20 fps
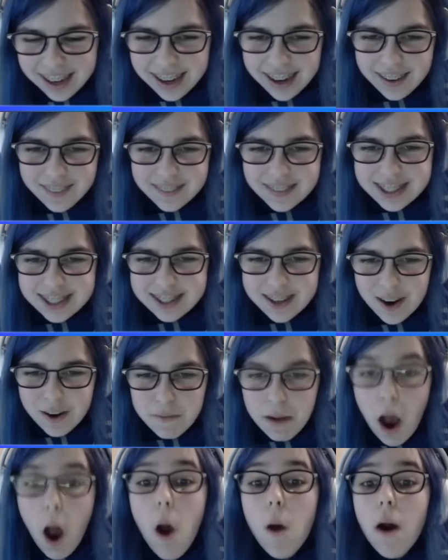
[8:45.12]
I'm so
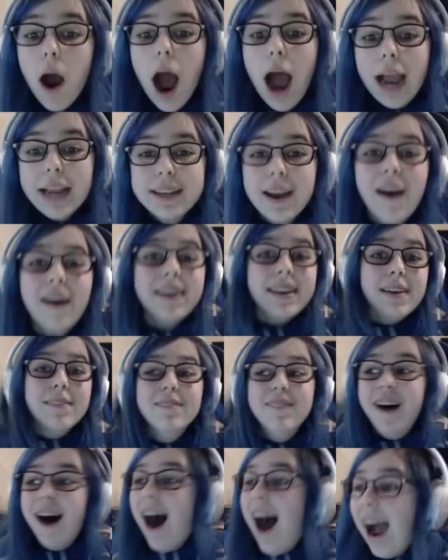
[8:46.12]
bad. Oh, I
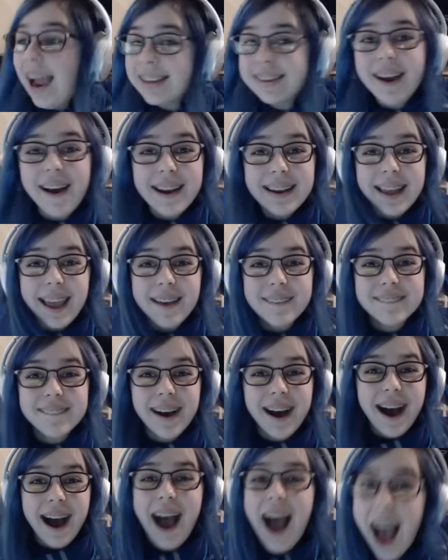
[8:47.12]
got him.
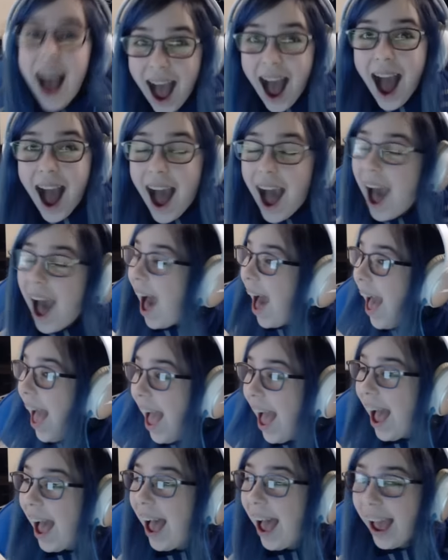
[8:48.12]
Audrey, your
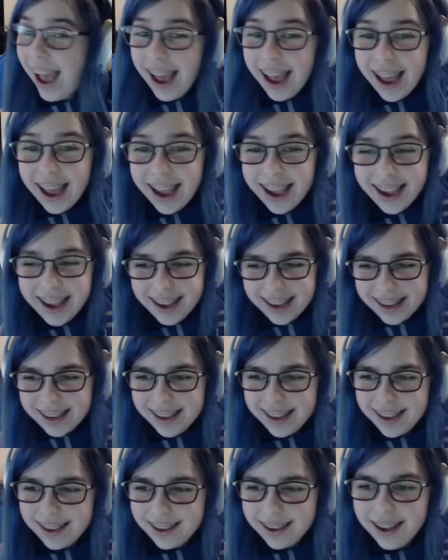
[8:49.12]
health is really
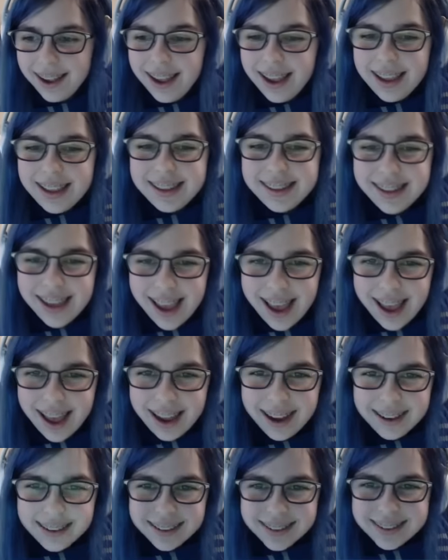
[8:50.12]
low.
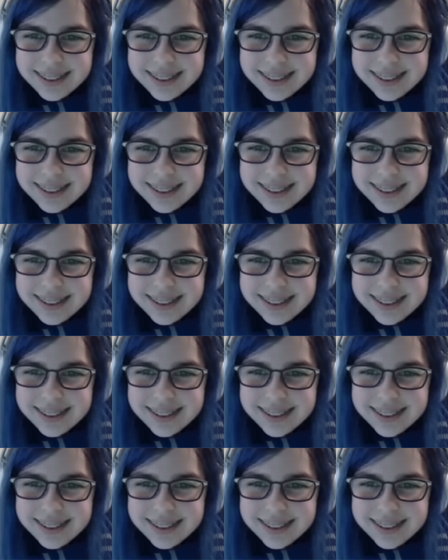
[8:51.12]
Yeah.